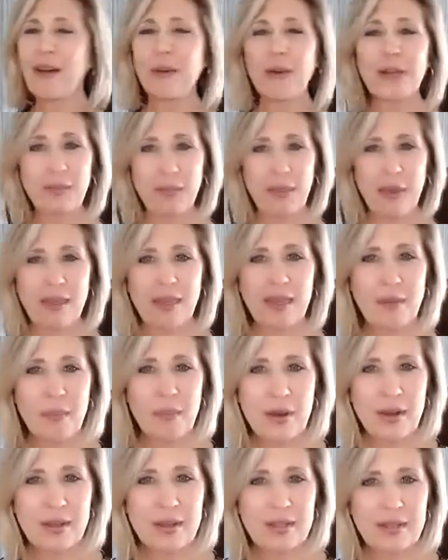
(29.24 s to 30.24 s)
always pick the
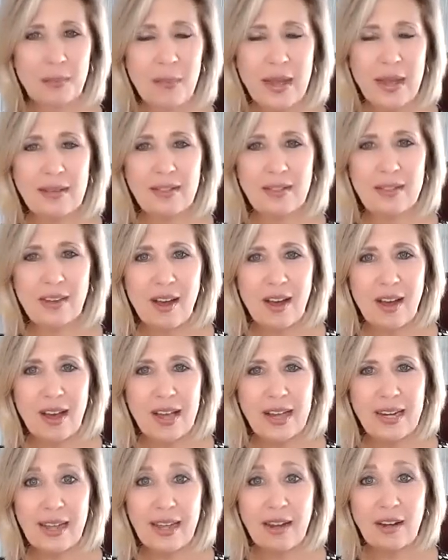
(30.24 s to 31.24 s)
books based
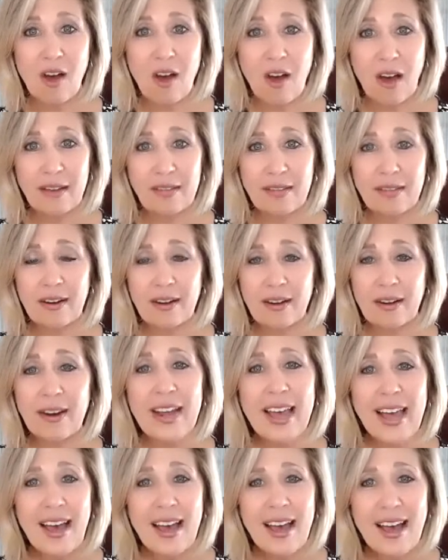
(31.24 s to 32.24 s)
on an
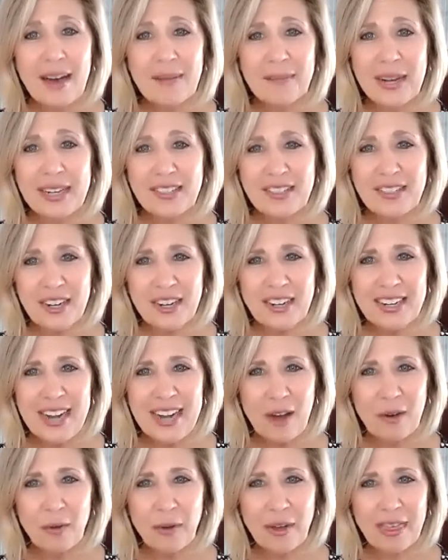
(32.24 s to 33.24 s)
author. I started
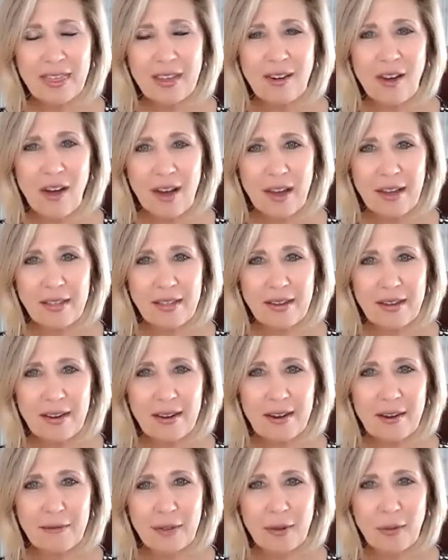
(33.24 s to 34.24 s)
out with an author
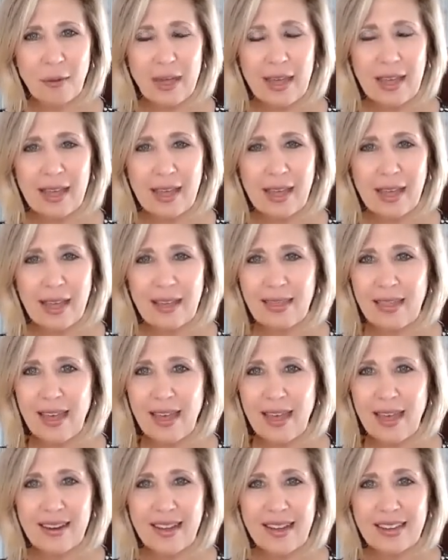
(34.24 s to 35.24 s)
of the week, and
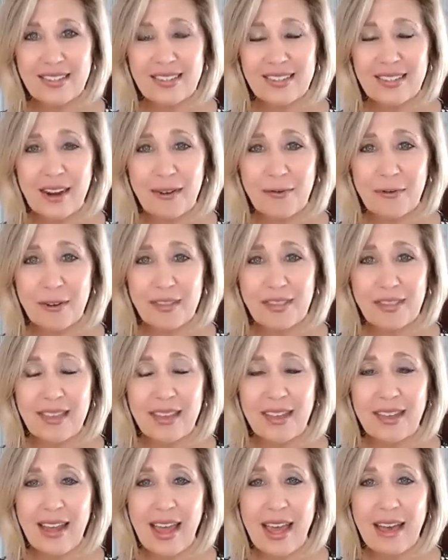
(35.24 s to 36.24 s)
then I discovered
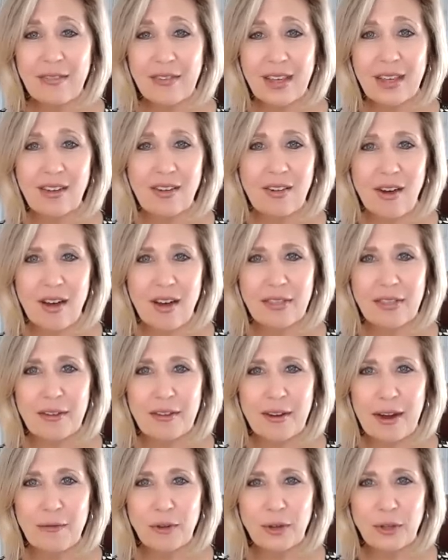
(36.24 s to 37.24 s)
that having an
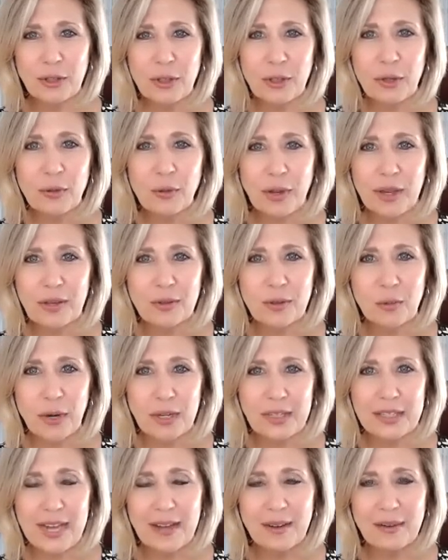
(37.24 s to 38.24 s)
author every 2 weeks
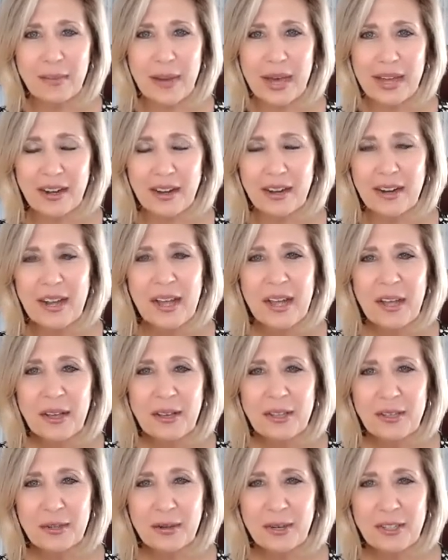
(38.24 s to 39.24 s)
worked out better.
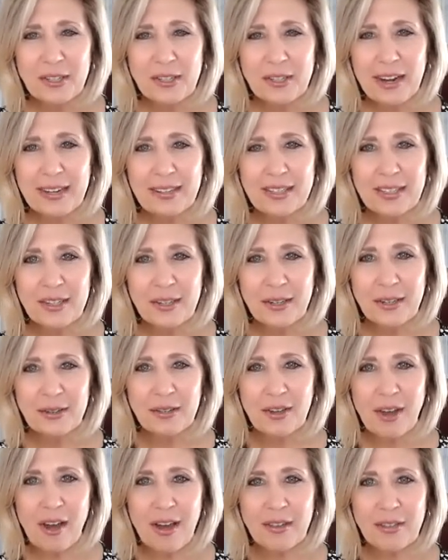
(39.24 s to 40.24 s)
So I tried to
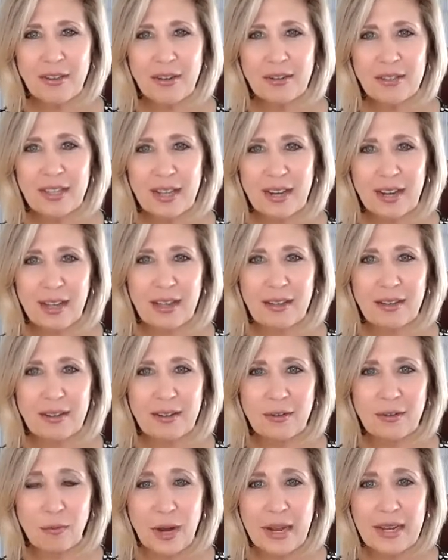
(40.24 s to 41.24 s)
use authors that
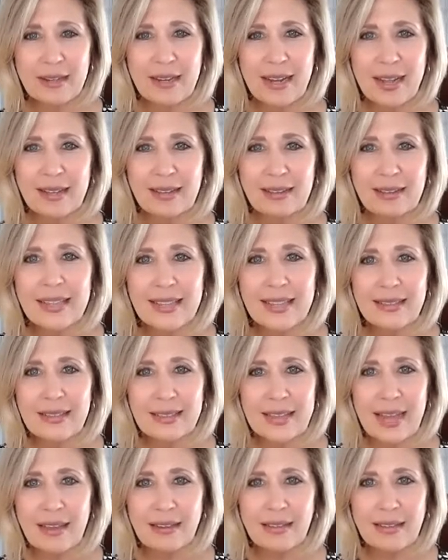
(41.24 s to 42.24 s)
had written at
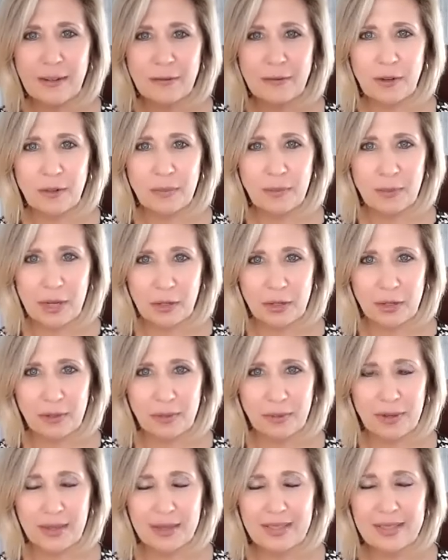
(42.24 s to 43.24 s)
least 10 different picture
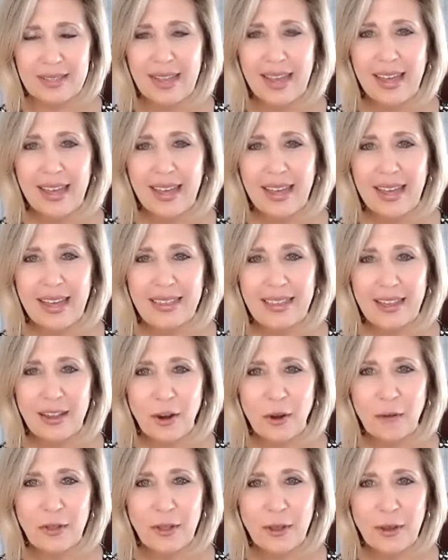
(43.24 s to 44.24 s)
books. And then
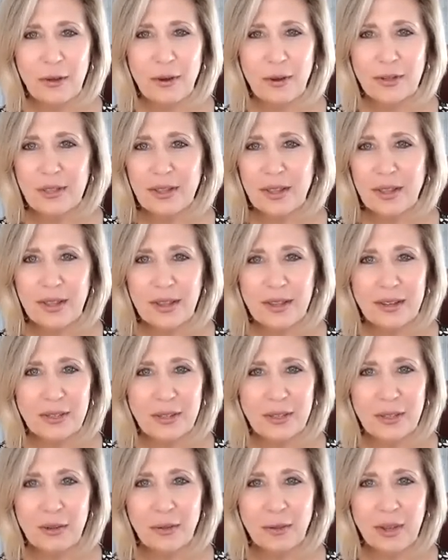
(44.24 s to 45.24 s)
over the course of the
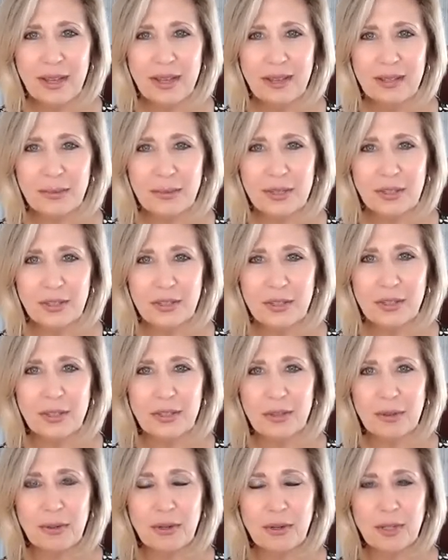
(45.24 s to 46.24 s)
2 weeks, my
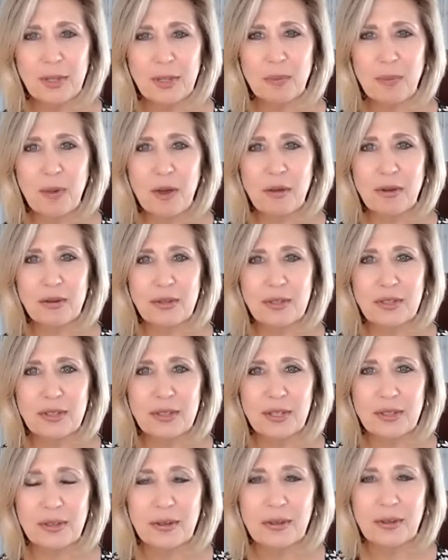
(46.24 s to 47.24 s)
students were exposed
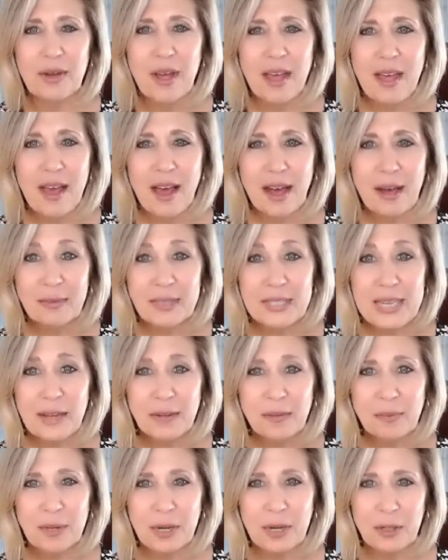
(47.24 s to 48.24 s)
to
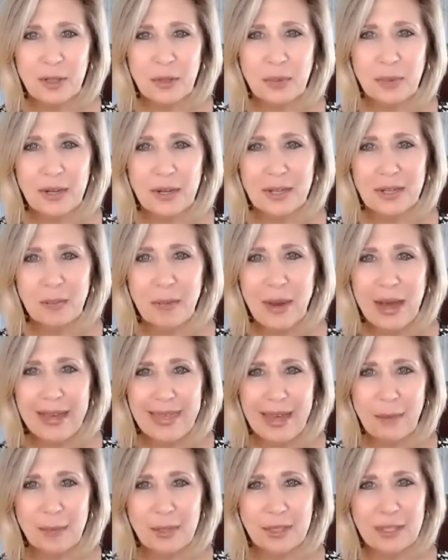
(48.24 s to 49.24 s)
10 picture books by
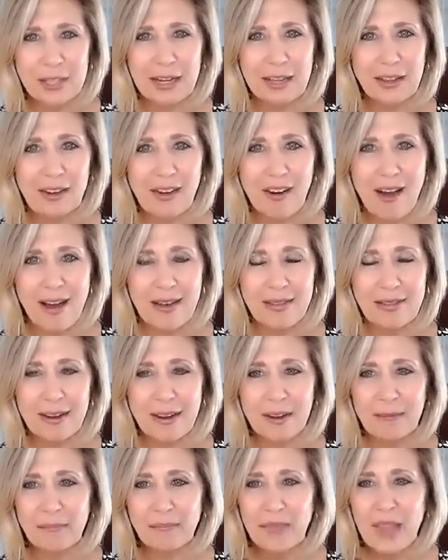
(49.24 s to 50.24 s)
that particular
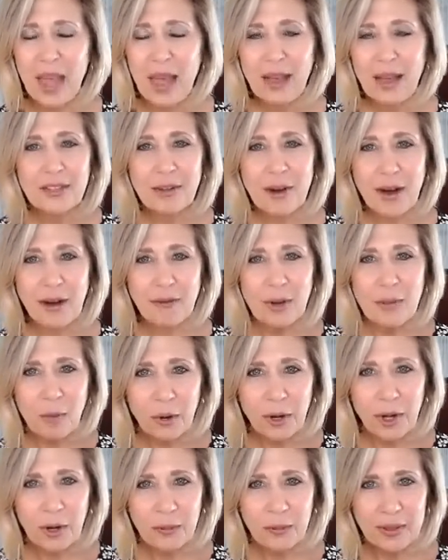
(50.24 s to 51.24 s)
author. So every
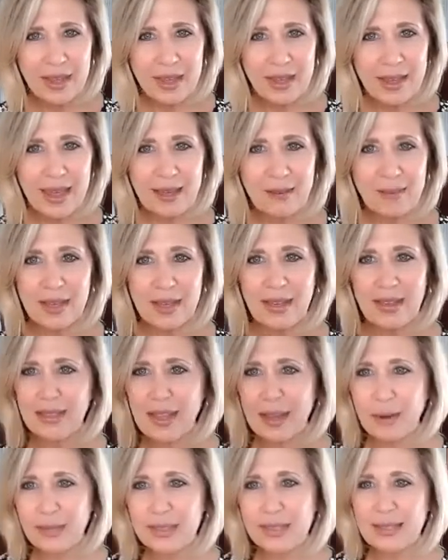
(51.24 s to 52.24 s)
morning when they came in,
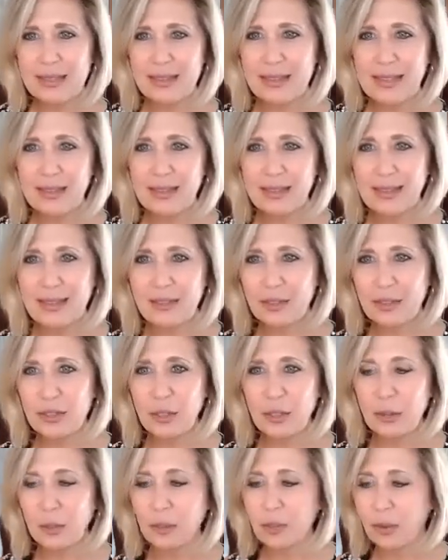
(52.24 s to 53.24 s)
they would see these
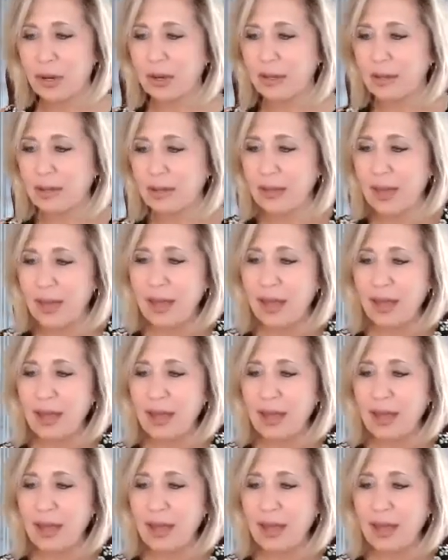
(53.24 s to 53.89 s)
two books,